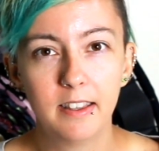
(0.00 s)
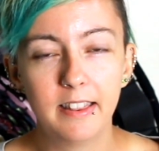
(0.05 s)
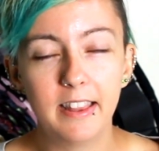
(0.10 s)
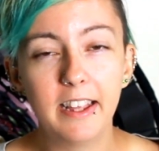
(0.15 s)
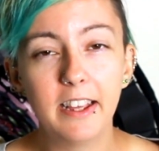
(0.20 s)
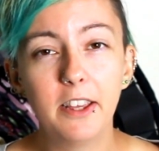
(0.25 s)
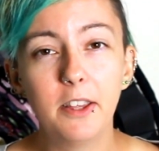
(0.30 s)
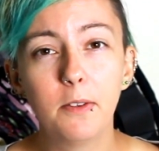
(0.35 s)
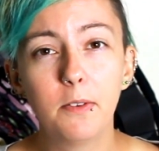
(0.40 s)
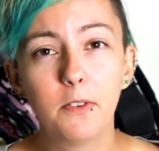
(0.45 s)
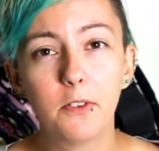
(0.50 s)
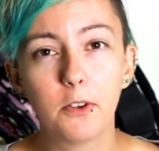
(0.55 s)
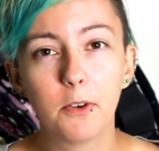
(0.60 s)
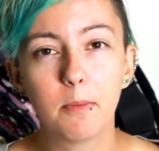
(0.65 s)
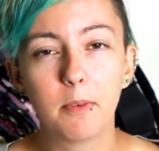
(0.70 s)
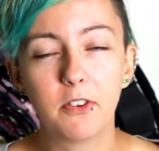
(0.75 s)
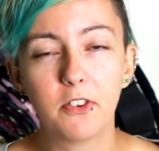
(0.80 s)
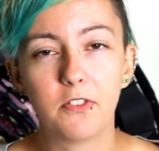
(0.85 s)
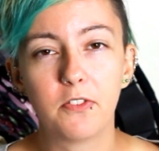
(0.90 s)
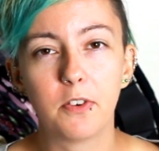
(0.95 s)
Thank you so
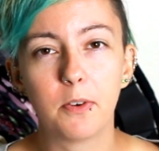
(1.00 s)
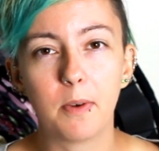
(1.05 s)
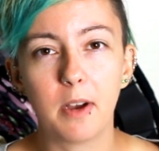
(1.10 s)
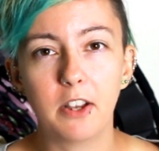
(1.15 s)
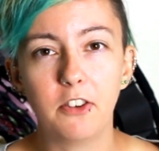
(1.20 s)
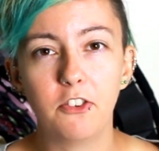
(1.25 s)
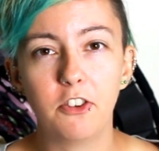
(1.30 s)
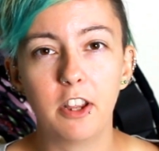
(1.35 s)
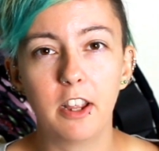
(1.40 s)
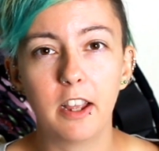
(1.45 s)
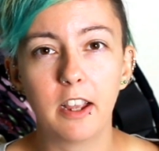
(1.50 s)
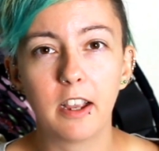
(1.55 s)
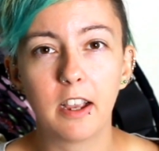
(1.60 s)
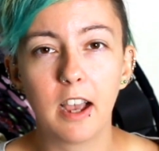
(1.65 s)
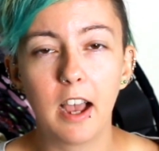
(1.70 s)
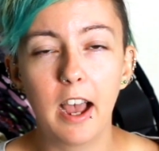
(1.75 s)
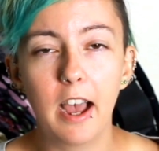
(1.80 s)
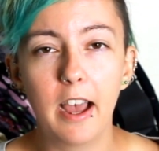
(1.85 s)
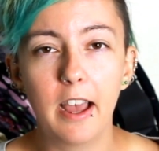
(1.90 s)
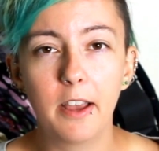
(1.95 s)
much for watching.
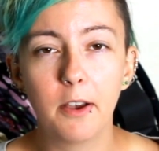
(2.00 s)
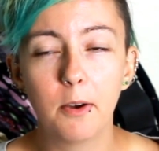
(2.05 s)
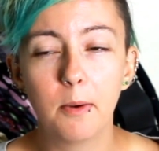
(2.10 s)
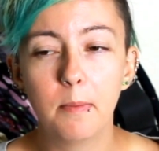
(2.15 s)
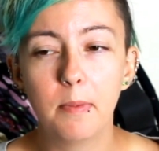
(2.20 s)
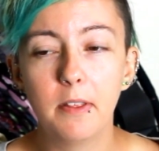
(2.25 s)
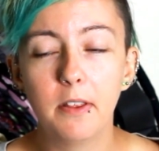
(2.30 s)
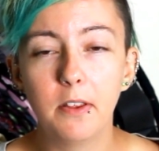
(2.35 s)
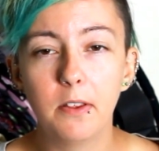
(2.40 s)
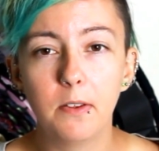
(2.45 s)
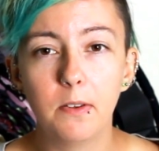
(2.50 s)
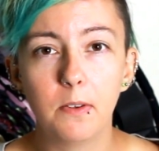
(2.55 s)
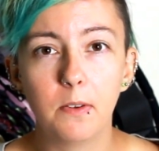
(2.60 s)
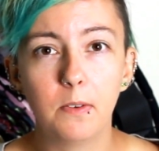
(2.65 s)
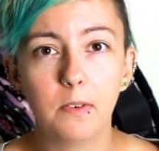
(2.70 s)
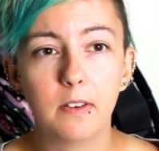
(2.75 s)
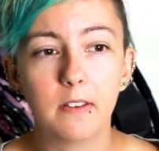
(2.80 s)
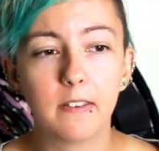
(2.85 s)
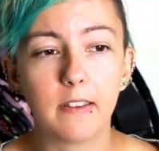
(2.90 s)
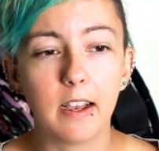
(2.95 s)
I hope that
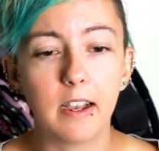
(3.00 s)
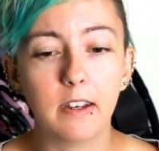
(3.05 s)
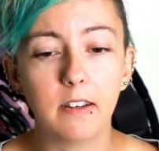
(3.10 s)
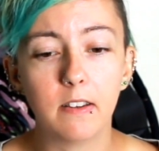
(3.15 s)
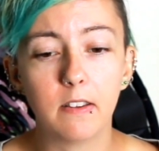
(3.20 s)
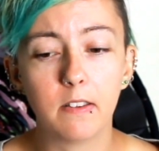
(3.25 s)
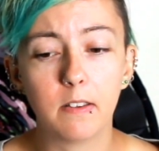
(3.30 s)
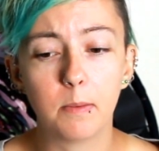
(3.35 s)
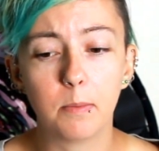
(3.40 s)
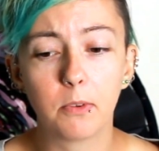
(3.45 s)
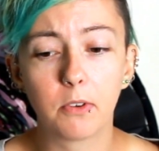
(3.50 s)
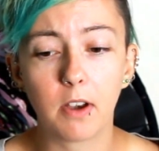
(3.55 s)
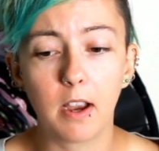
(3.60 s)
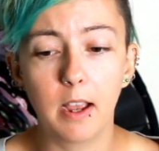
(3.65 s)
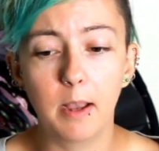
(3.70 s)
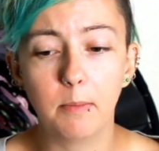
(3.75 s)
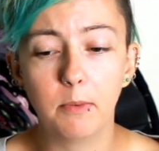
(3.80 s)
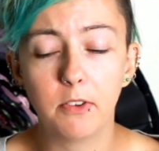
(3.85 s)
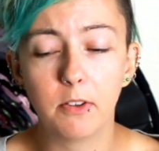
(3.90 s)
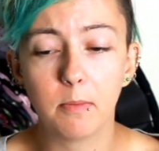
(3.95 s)
you decide to
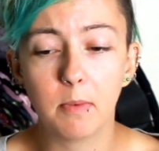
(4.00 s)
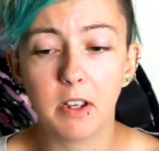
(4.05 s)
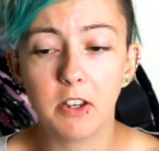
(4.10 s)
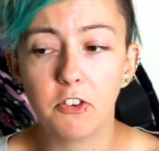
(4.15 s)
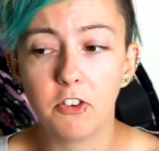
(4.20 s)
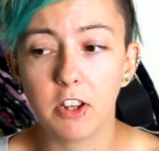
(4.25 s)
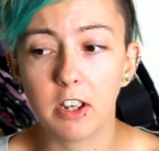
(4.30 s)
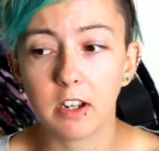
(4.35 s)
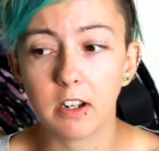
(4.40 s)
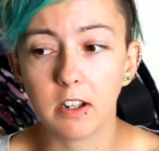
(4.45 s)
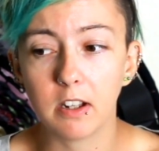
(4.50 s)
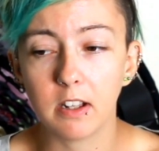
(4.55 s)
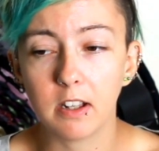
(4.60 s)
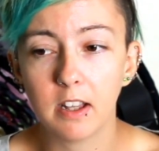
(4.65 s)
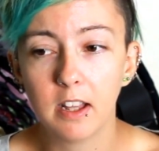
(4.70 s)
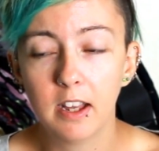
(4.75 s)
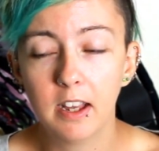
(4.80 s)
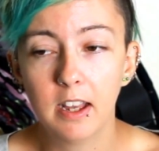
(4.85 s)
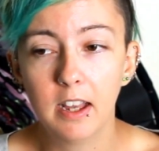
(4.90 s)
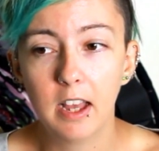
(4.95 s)
subscribe to my channel.
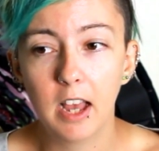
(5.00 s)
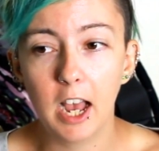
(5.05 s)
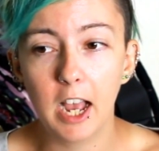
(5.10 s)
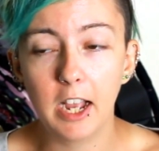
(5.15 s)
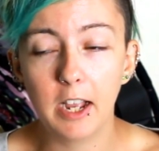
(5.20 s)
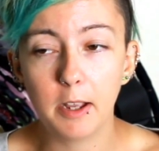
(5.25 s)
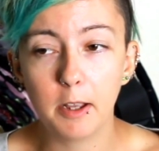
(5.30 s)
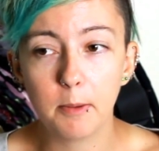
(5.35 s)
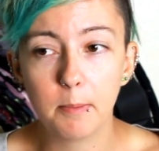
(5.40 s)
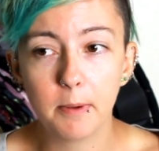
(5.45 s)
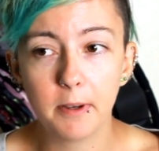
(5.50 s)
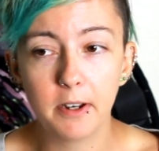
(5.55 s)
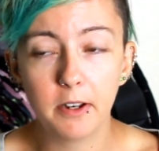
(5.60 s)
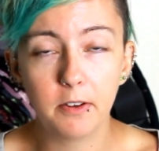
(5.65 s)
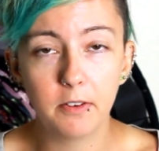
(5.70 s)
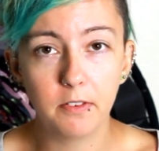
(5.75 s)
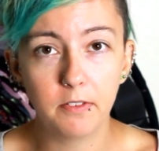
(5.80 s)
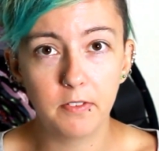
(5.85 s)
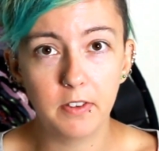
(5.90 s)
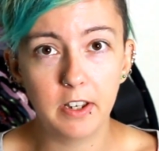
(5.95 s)
I put
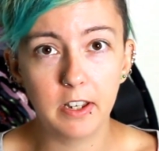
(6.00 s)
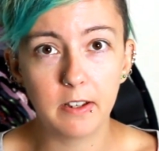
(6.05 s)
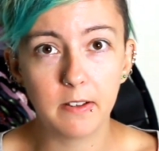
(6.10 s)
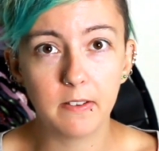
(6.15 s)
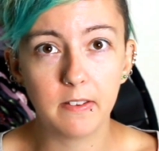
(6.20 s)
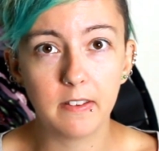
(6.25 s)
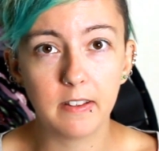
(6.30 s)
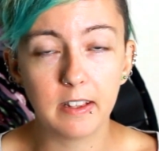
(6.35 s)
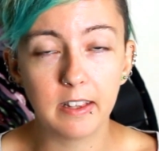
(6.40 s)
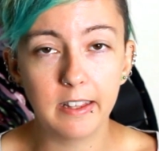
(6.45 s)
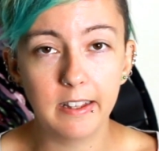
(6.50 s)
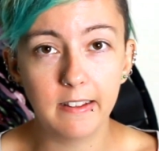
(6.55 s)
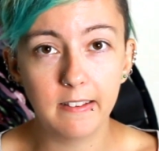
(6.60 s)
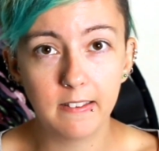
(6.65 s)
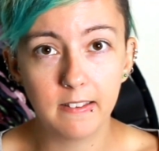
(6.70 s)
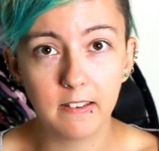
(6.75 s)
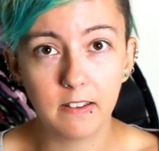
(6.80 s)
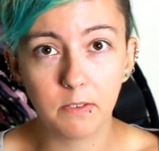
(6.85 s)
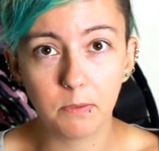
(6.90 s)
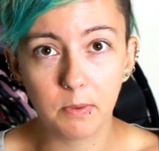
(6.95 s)
out videos at
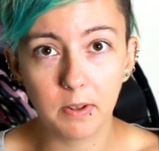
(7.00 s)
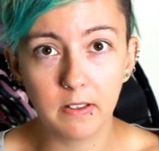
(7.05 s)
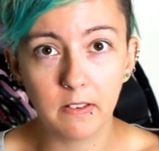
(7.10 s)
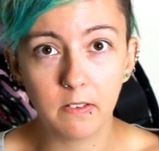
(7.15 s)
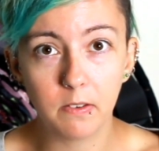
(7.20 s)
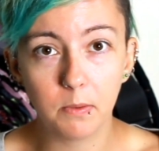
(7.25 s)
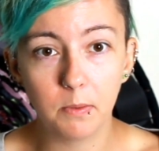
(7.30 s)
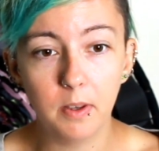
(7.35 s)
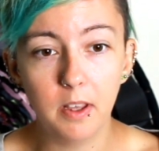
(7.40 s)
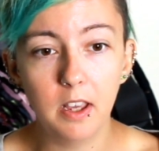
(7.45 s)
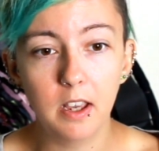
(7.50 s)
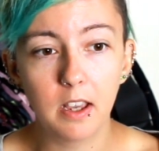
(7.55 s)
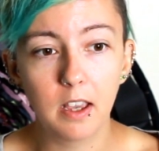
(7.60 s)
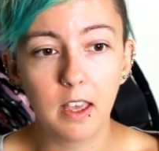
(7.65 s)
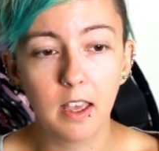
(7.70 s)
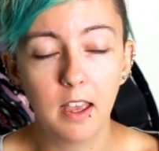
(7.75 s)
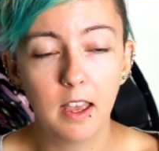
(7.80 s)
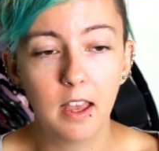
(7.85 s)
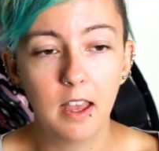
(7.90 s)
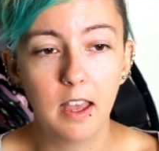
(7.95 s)
least once a week,
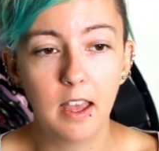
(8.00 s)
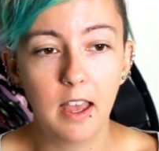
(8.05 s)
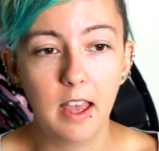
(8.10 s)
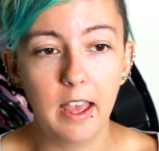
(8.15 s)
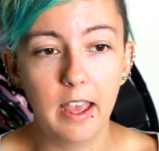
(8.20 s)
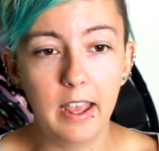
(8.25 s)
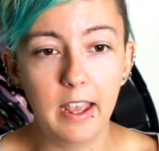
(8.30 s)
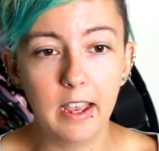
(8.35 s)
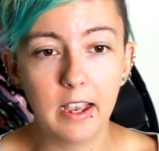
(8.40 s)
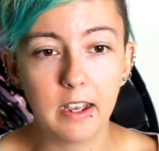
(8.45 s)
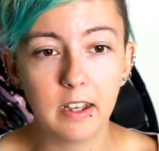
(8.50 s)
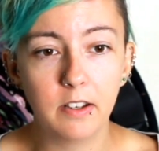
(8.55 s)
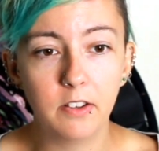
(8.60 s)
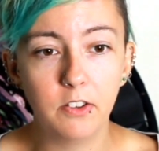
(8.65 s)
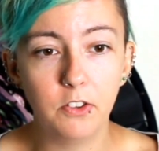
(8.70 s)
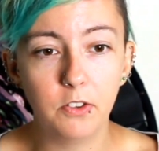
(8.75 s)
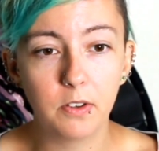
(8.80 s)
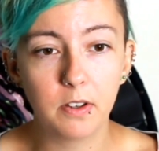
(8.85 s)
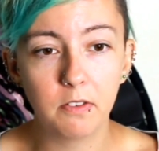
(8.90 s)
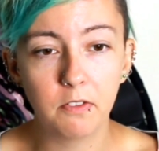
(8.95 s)

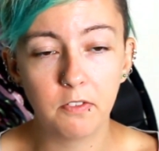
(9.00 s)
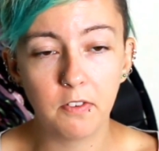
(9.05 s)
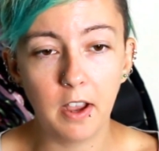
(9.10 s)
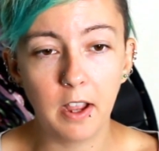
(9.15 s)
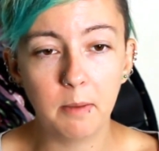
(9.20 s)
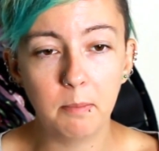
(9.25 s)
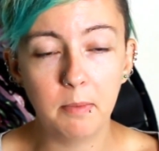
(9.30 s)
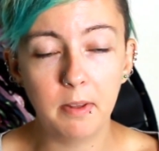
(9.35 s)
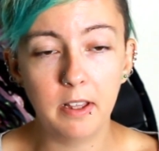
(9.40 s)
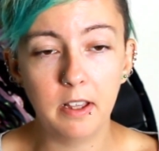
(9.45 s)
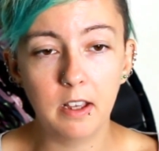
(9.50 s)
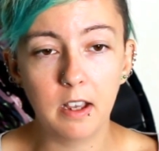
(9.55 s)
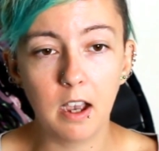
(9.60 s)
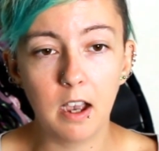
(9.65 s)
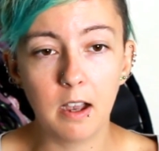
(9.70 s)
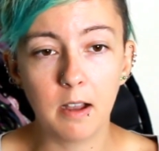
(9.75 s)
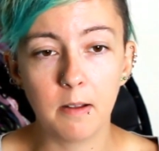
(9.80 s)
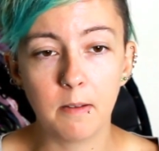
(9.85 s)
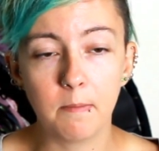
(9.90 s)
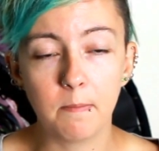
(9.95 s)
and you can find me
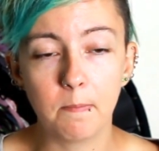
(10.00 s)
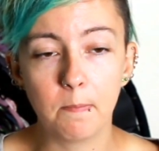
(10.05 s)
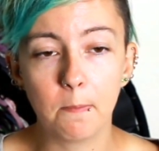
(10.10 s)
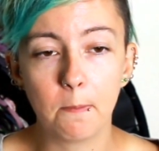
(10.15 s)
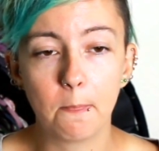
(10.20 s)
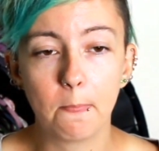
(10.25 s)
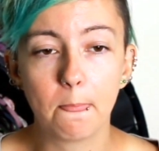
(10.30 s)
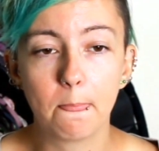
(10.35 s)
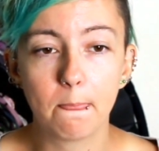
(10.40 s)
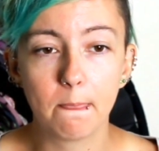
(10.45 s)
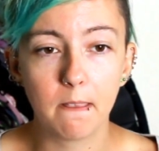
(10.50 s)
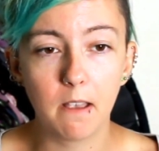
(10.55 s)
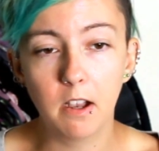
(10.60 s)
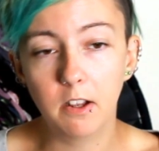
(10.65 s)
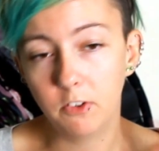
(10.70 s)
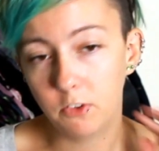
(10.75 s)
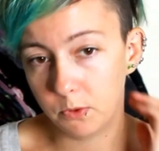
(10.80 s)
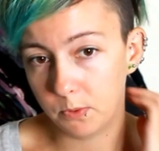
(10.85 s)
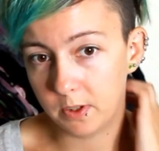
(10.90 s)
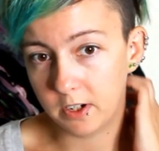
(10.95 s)

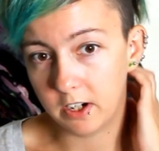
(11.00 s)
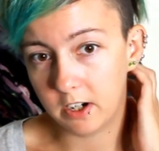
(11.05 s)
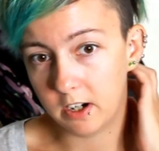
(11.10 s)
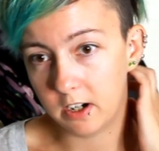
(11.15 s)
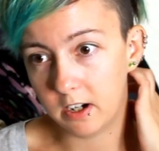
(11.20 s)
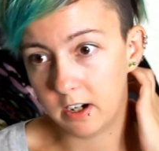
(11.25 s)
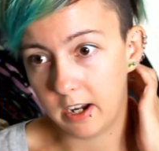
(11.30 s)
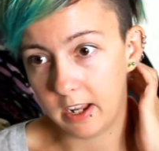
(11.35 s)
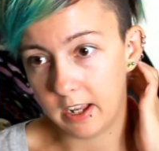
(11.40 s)
on Twitter